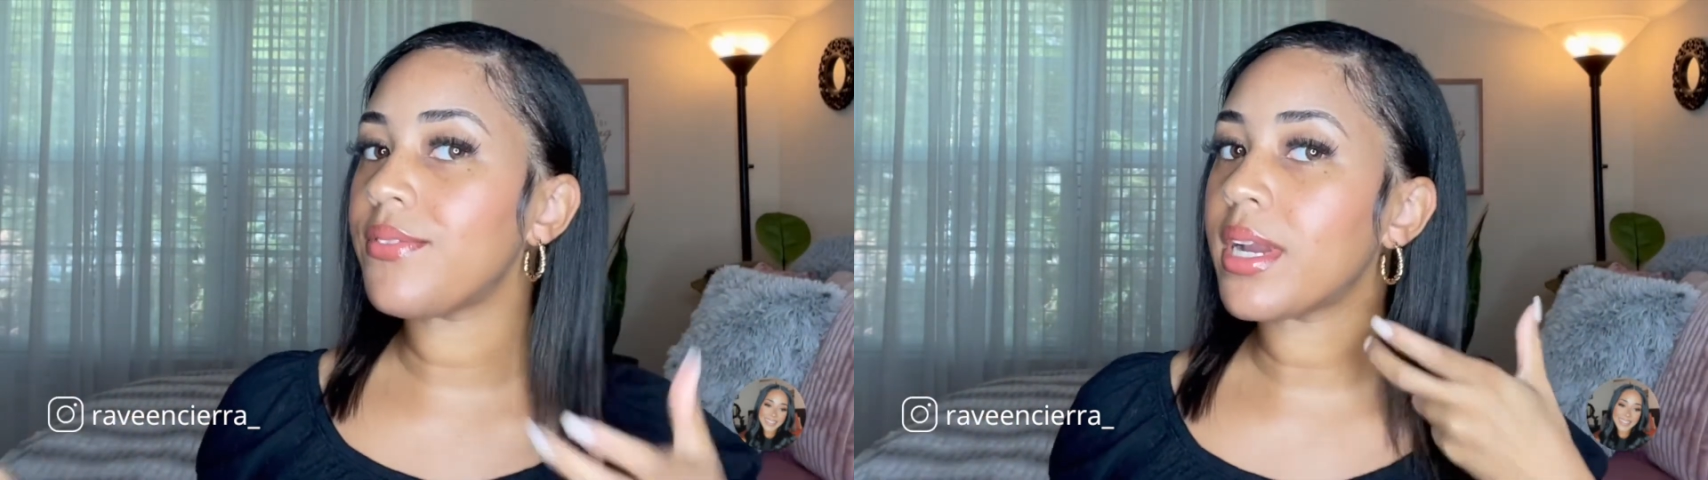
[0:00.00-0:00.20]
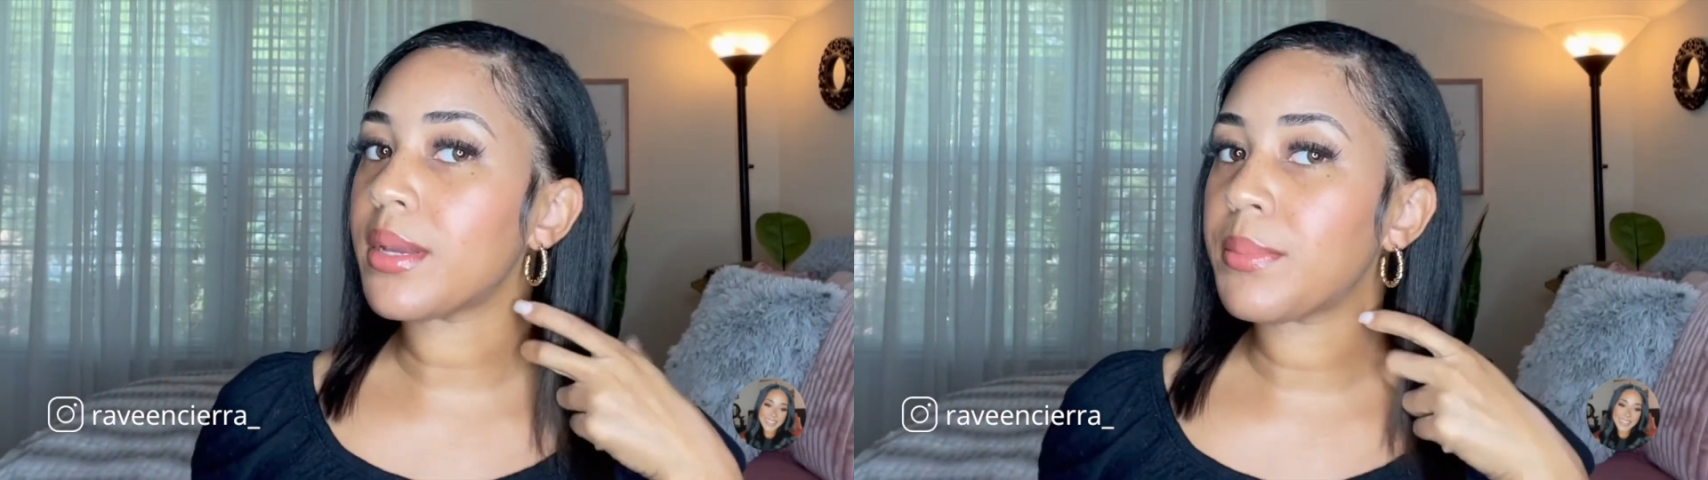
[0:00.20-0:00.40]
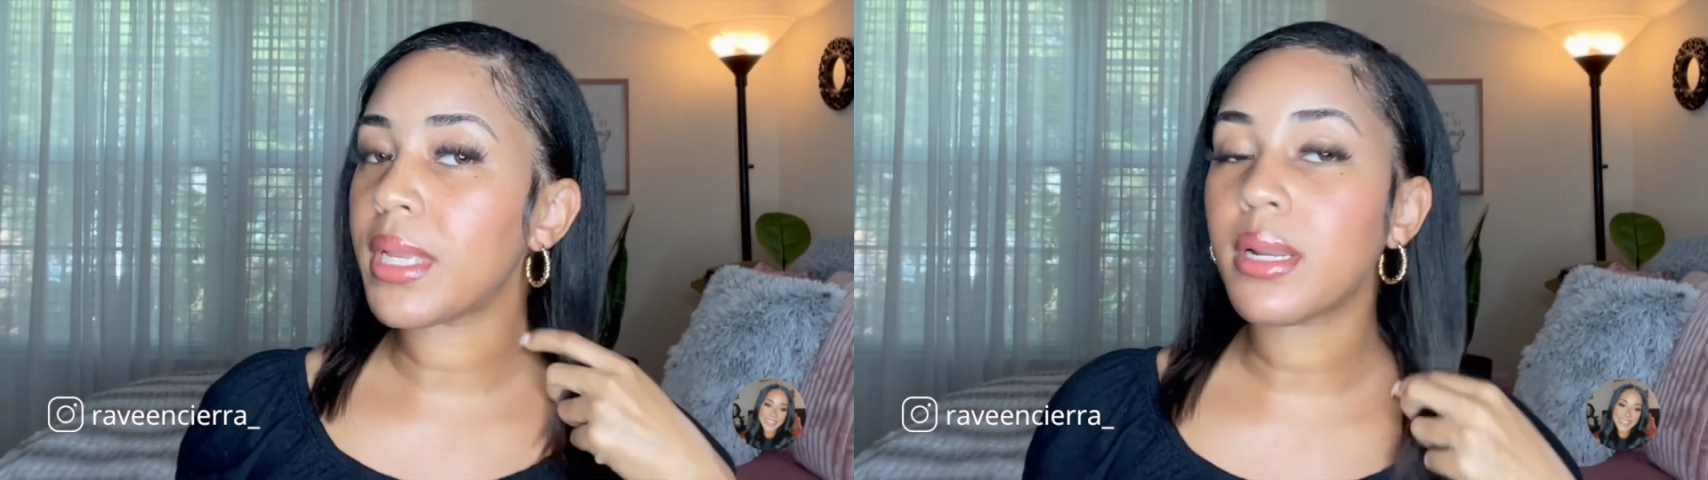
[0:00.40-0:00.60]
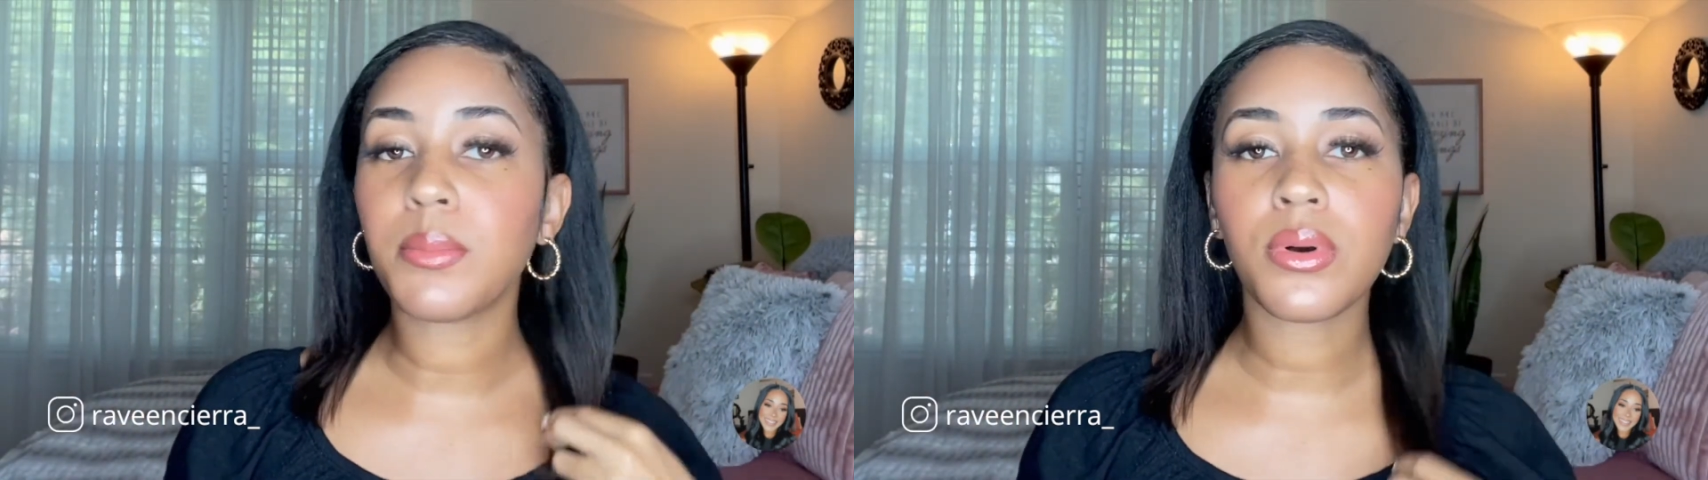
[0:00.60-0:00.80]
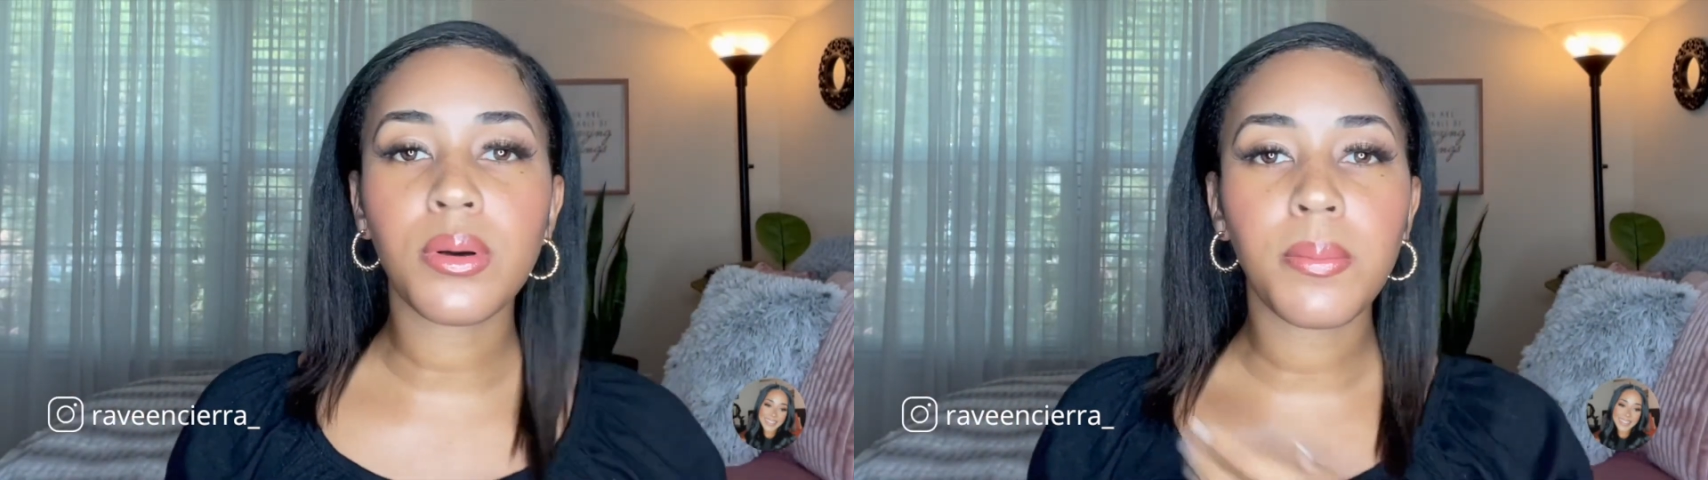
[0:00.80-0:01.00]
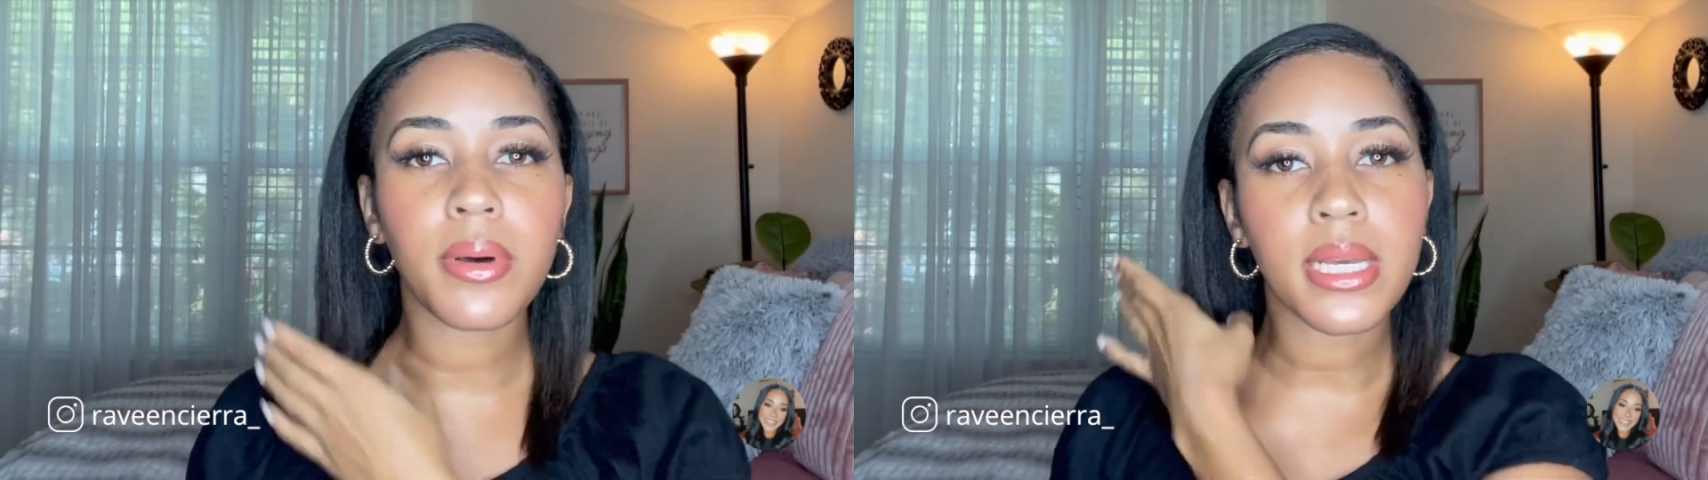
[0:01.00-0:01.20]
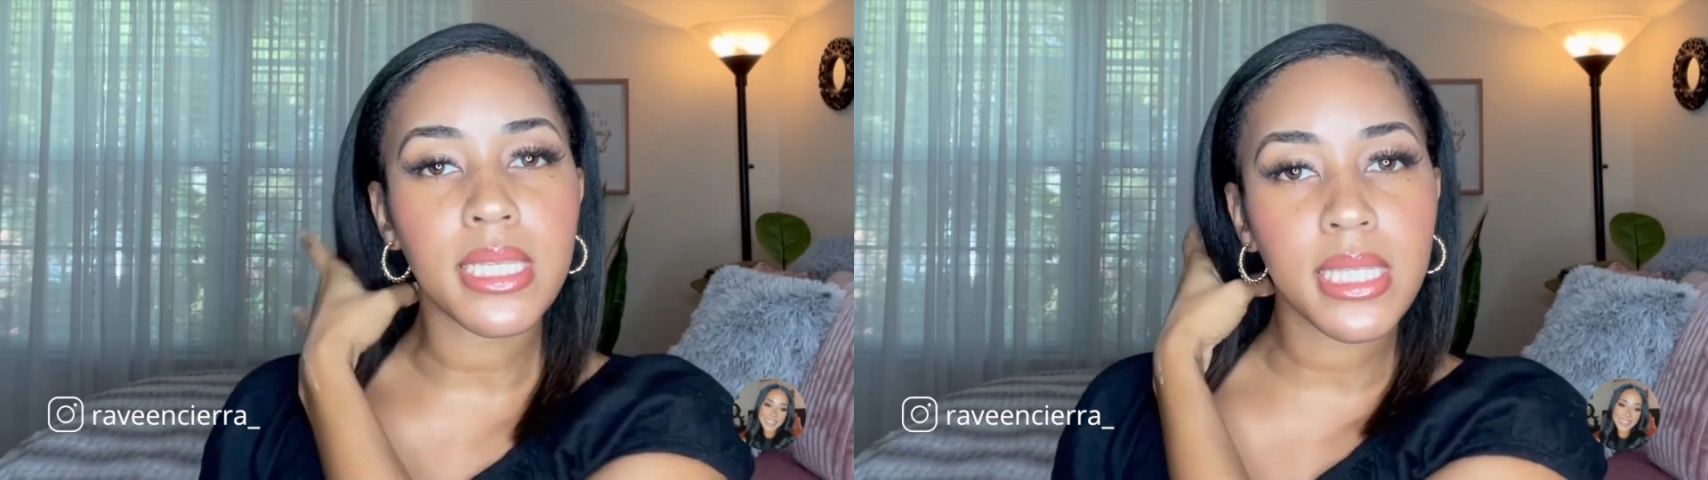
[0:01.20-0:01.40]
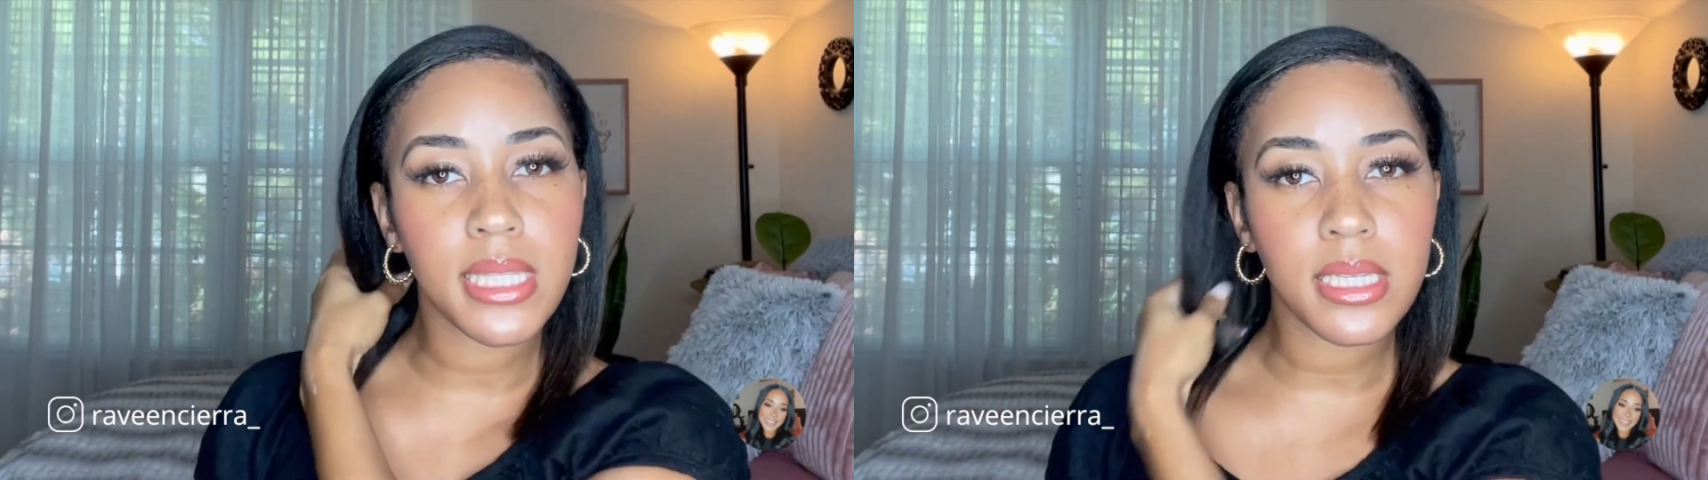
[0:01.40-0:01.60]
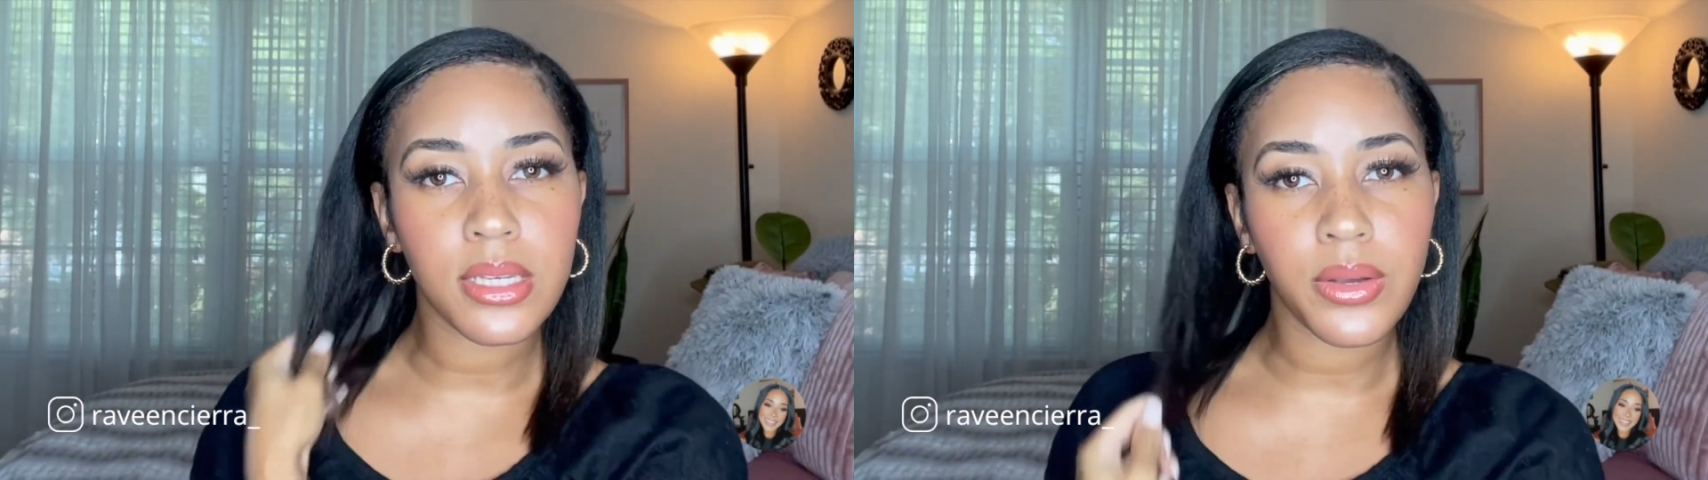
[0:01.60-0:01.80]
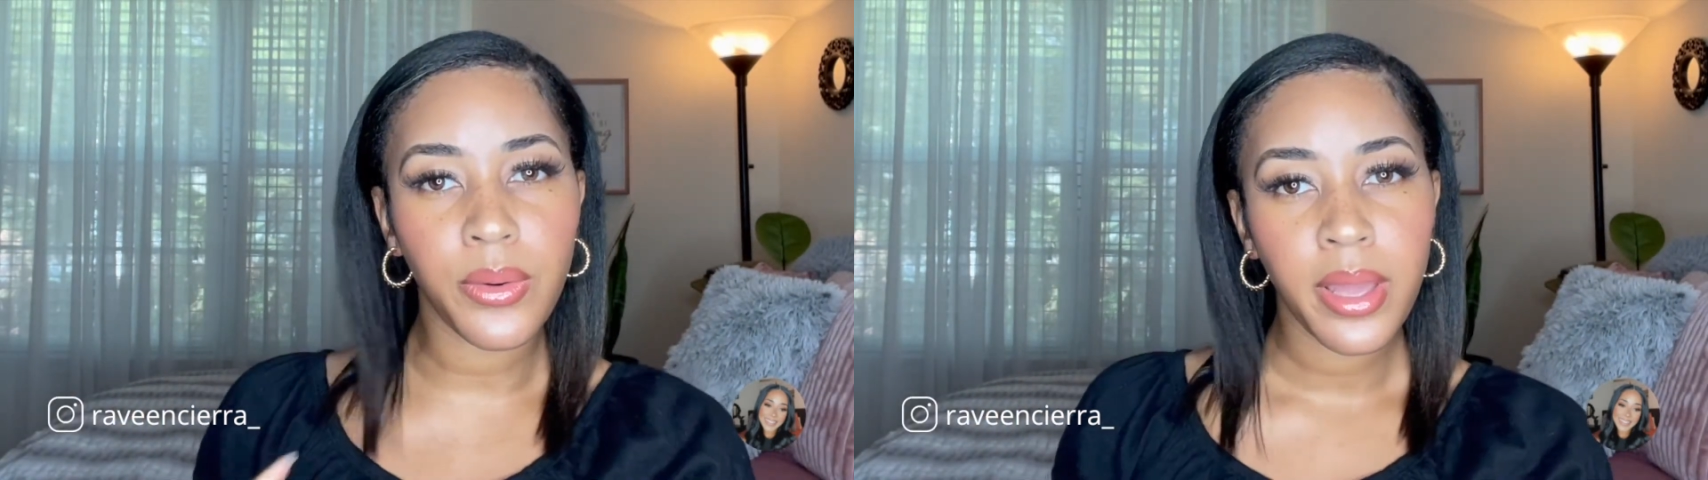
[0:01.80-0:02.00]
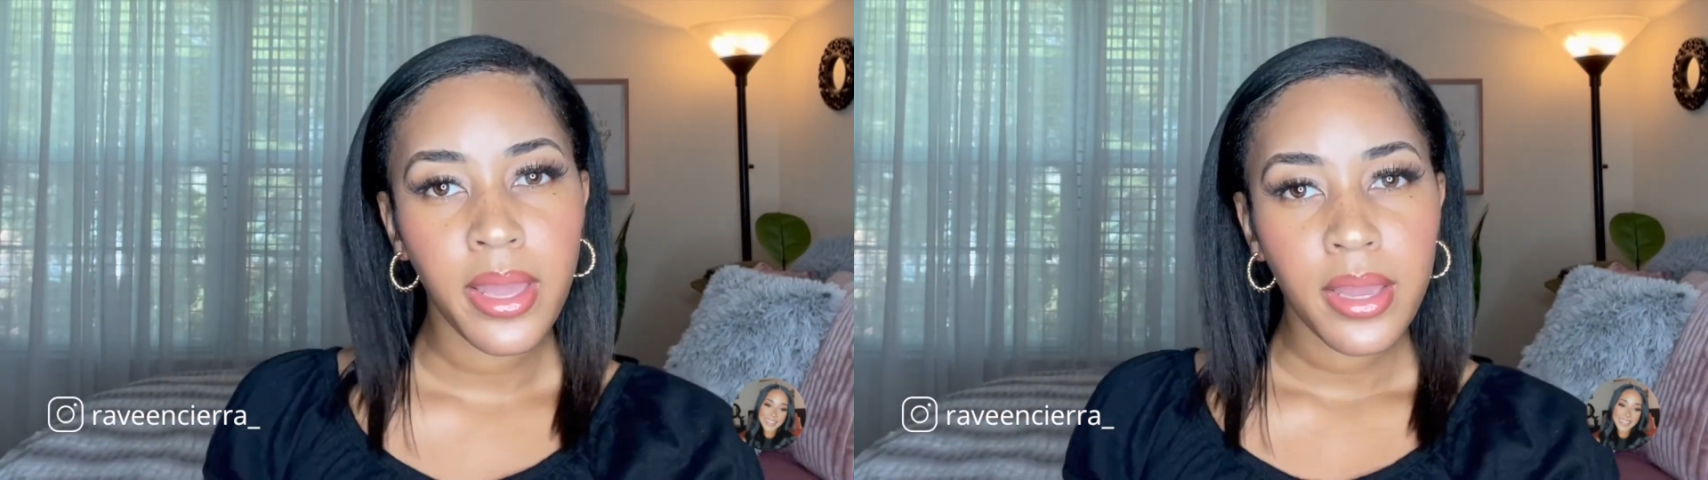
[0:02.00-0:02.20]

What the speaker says: Very minimal, but still